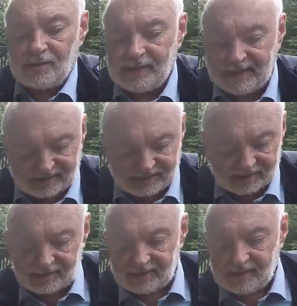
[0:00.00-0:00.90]
This
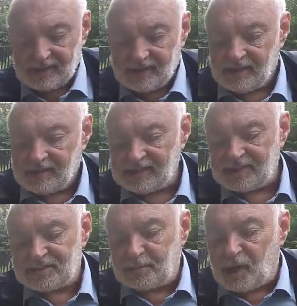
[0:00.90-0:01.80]

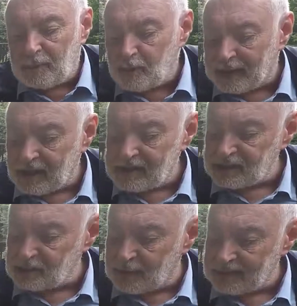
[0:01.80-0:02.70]
is a proper one. Now
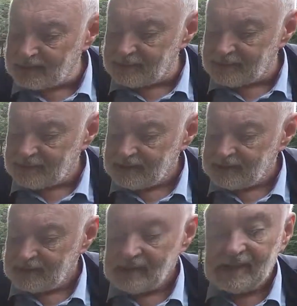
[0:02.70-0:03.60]
this one
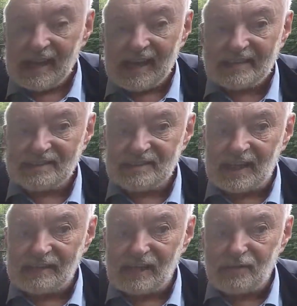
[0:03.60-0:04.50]
has,
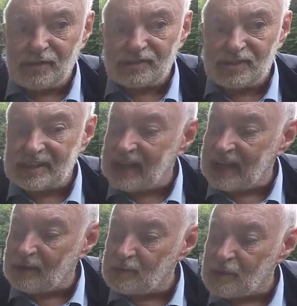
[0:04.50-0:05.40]
I don't know if you can see that,
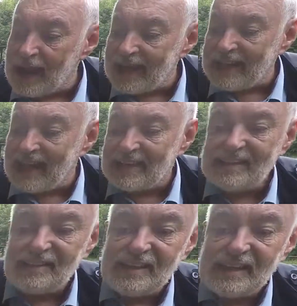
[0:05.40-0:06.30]
a red
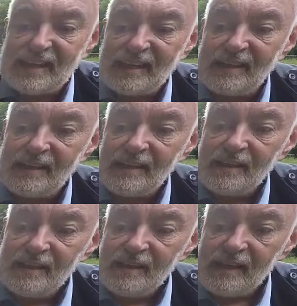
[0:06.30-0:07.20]
LED
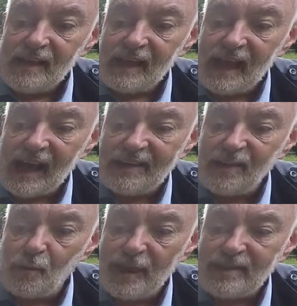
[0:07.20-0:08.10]
and a
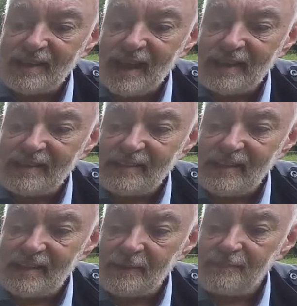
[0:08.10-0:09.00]
white LED.